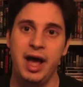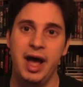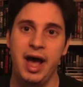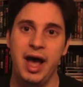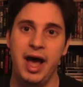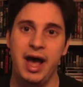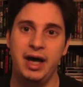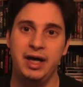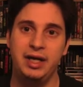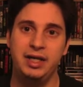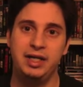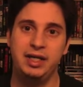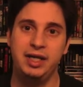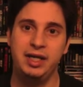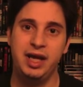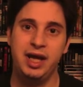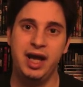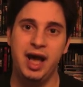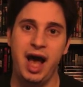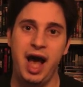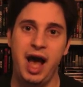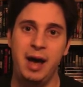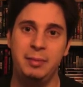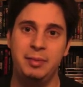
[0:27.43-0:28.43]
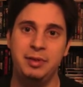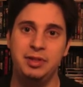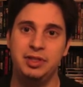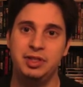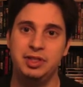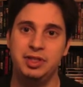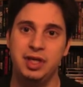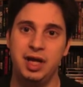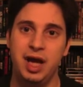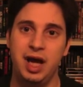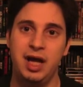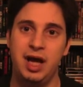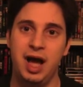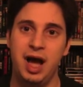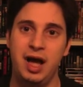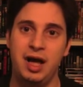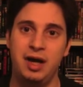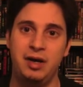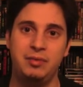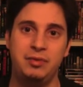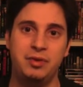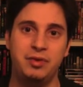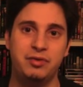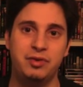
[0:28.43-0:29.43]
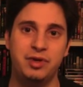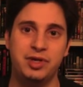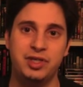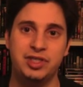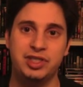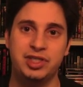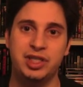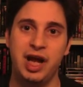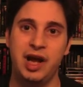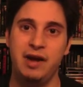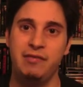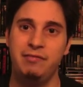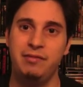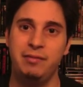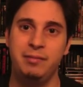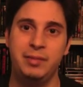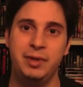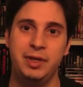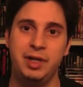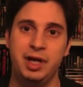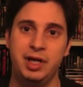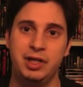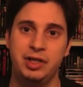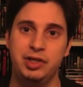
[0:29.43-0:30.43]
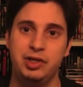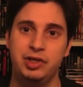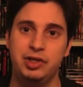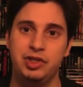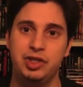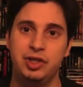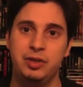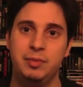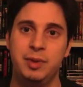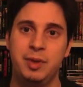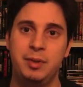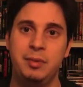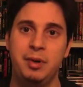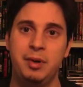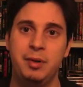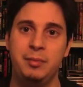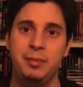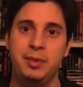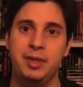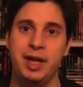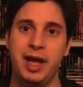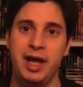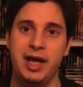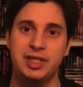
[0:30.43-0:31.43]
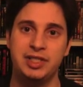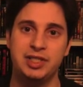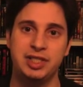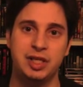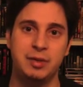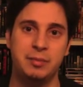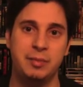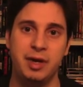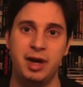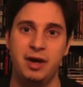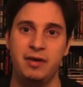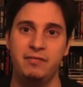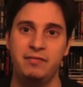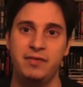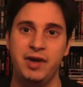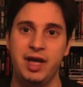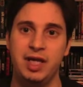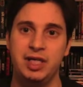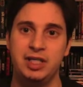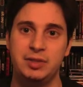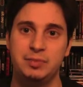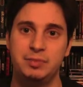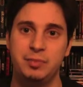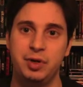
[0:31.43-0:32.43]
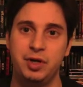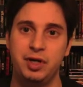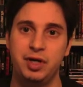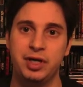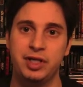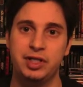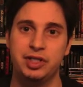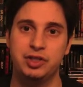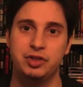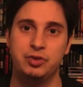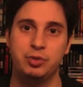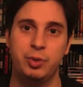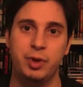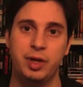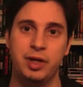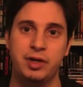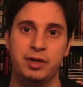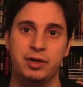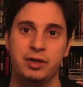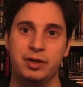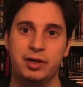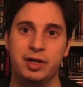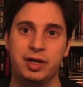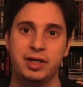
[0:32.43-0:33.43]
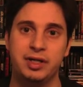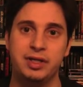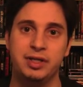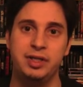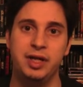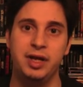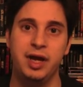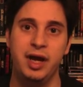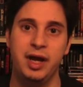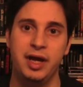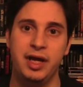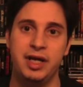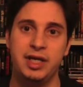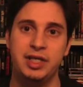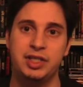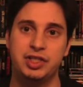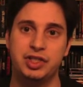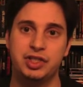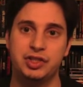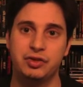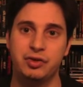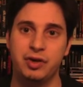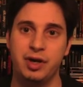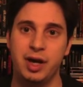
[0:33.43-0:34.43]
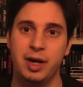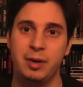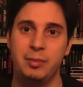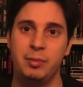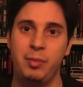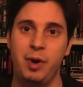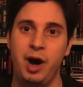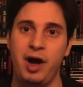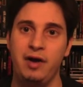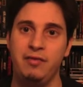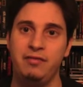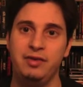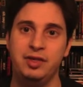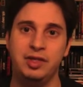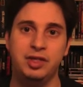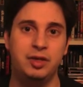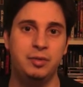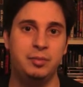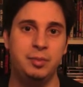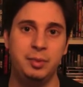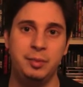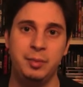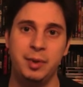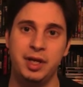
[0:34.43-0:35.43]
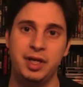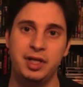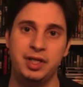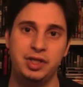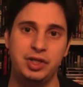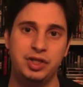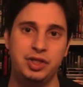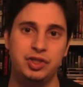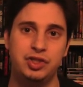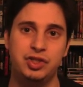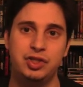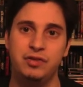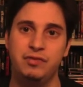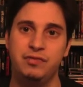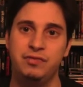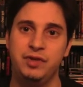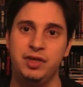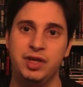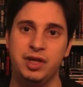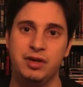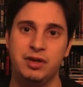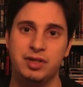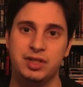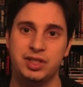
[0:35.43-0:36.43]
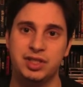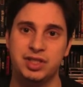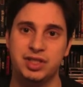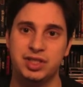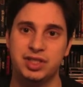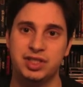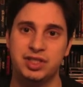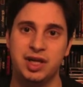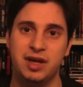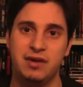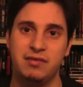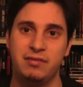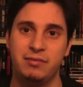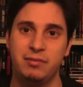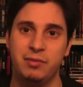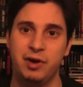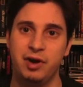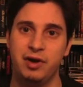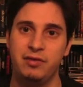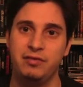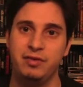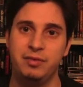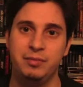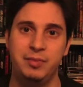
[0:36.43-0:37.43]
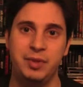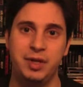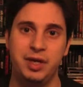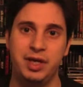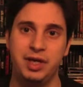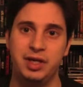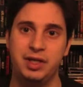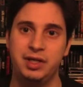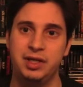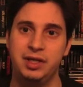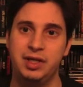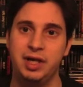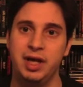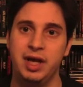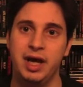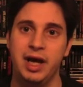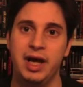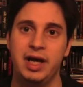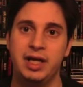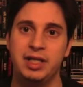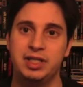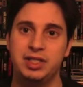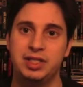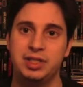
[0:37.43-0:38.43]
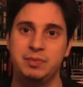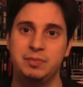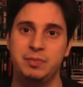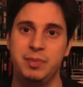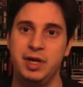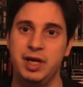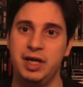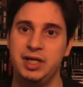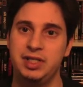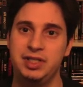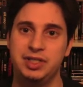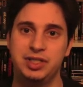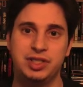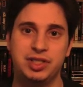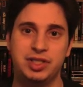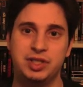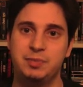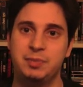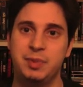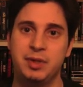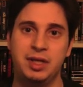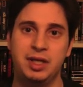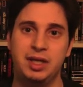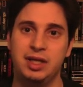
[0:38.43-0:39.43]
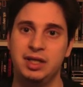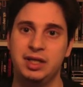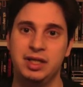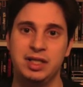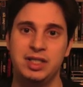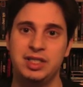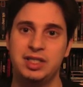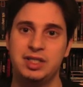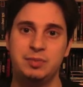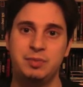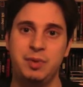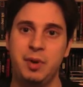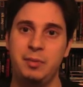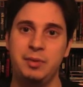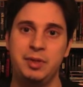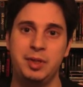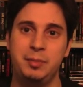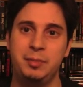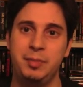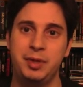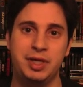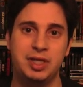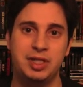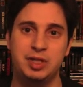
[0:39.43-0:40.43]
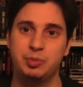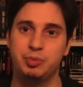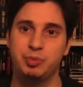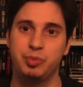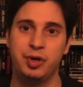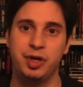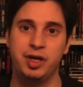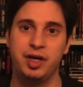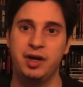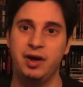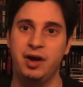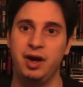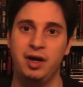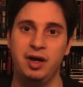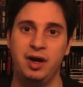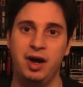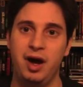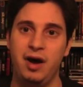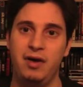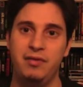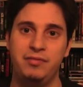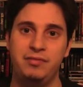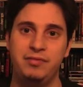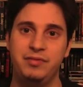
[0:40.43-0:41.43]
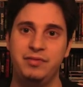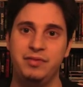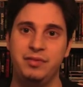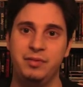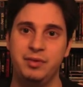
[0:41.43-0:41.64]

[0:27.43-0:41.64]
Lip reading: and the reason I haven't been on YouTube. People have been asking me on Facebook and Twitter and Instagram, why haven't you been making YouTube videos and stuff, and where have you been? It's just been this is probably the biggest break I've